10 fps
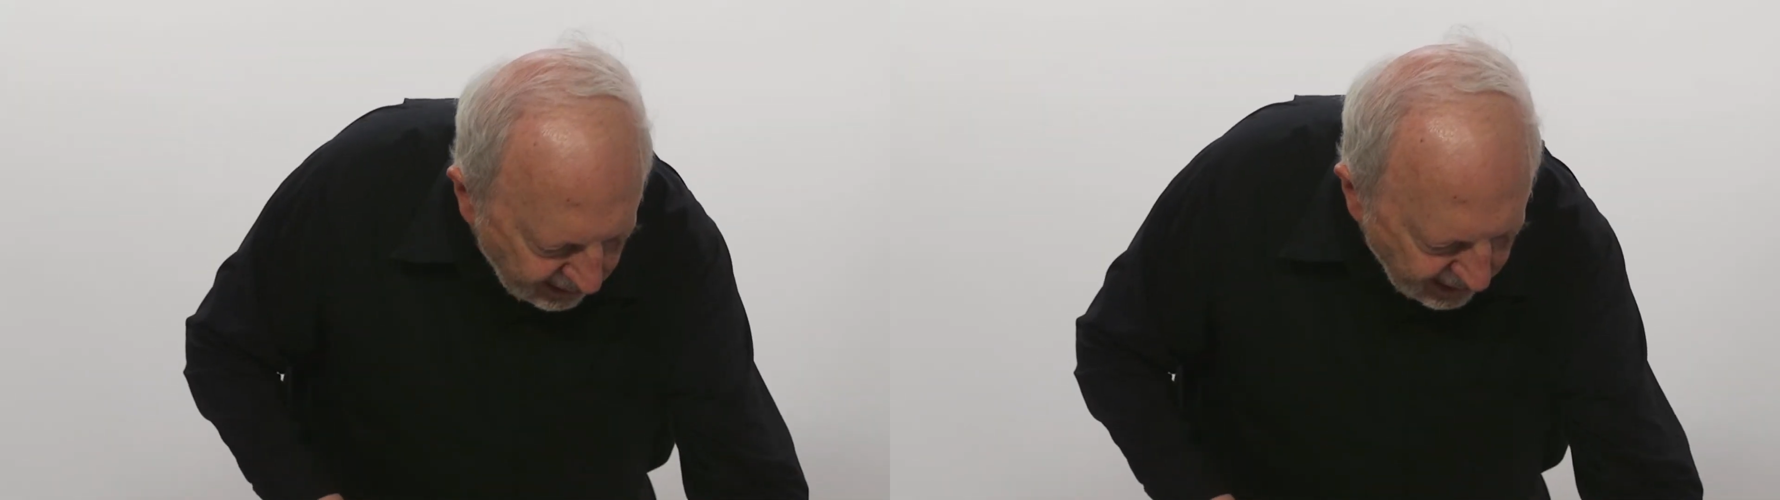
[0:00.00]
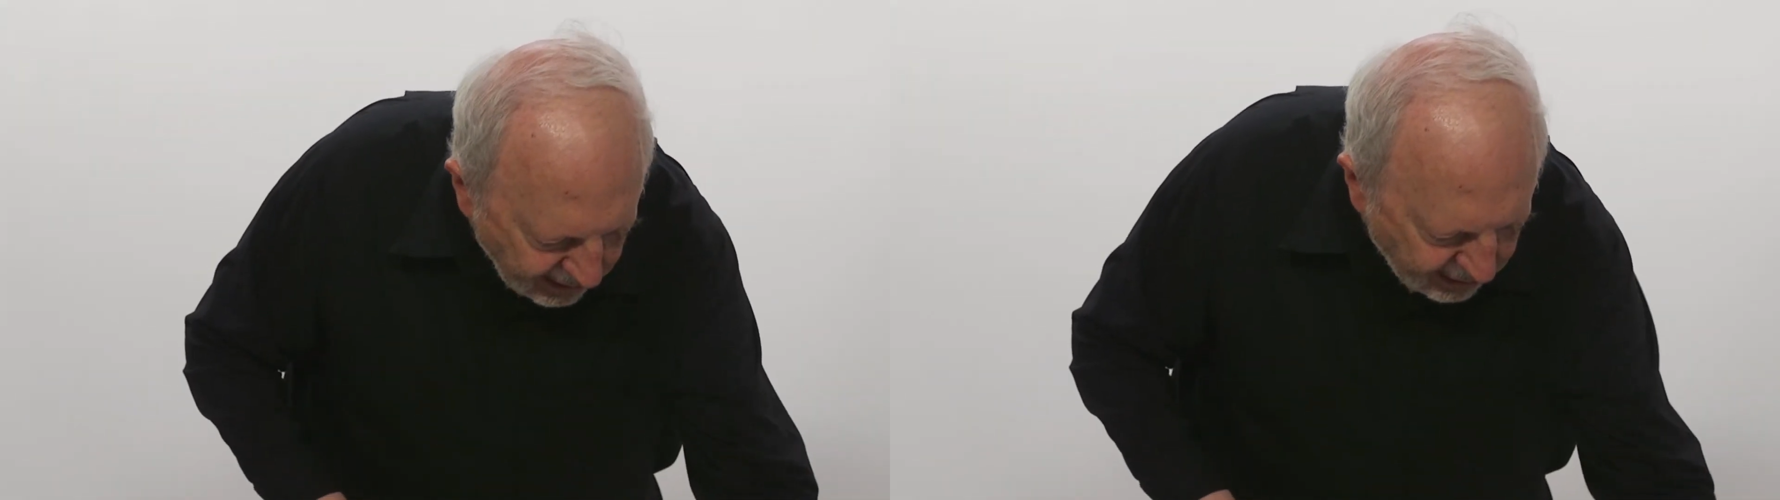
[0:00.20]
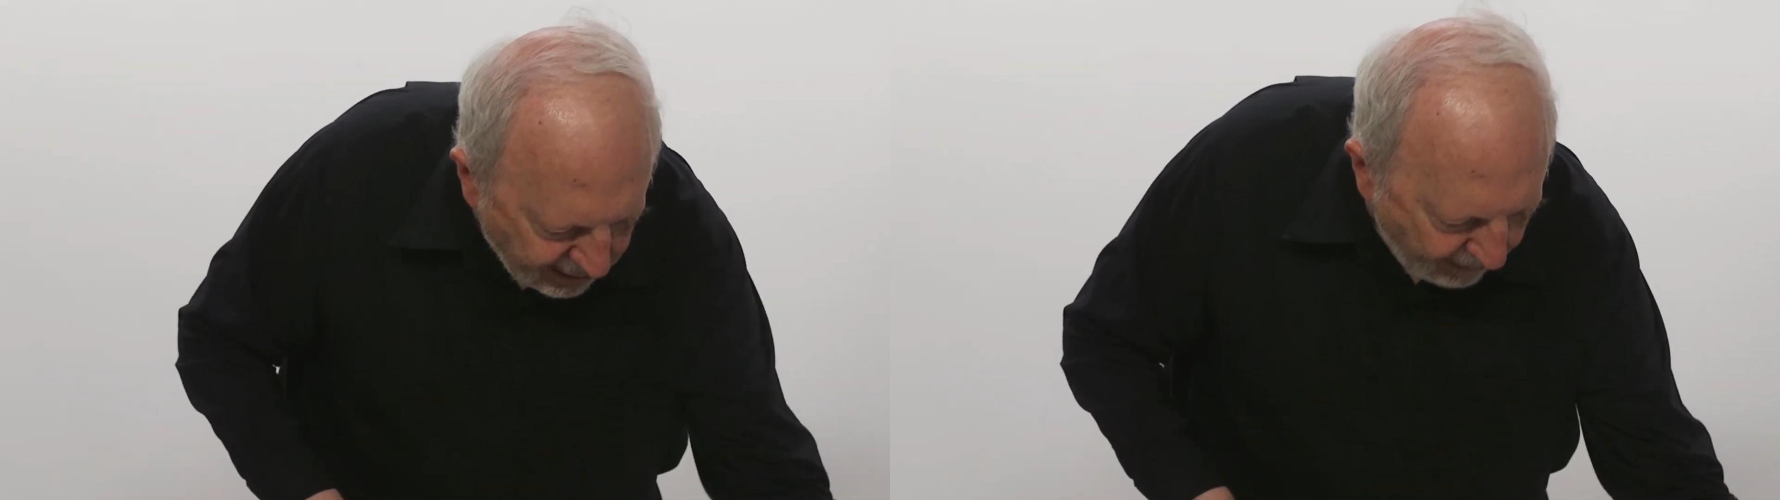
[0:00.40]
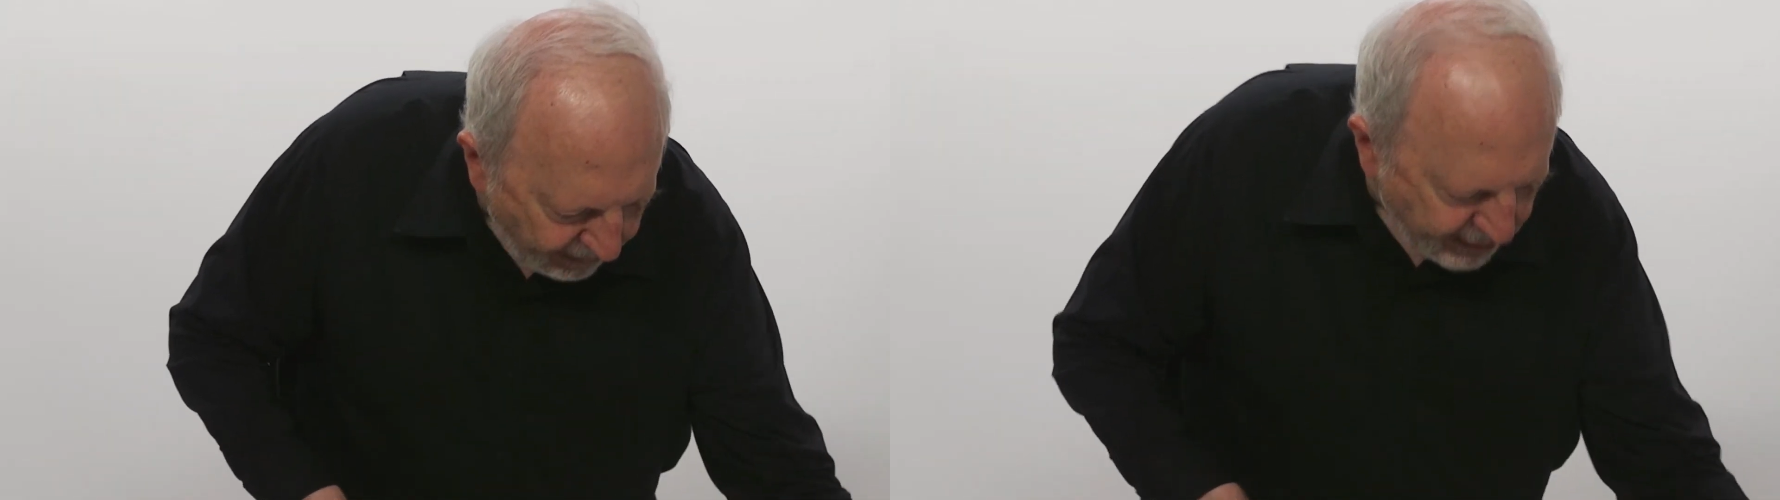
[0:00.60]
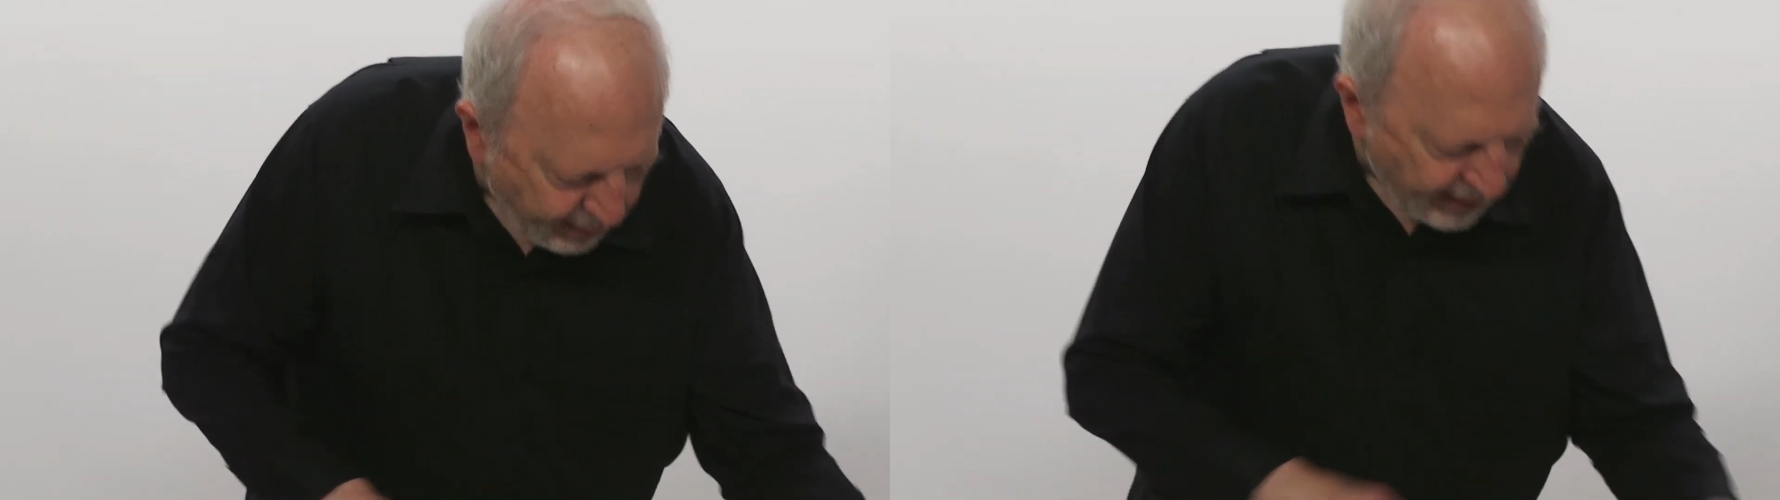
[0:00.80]
next example
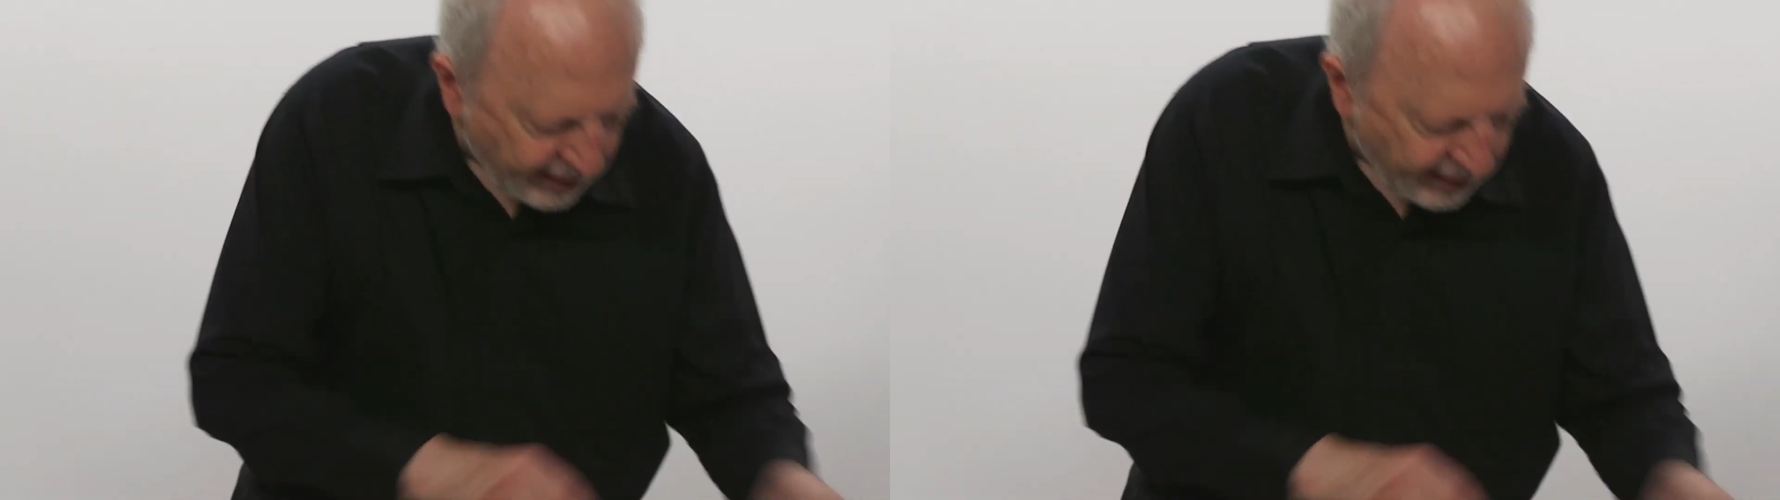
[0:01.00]
is 20th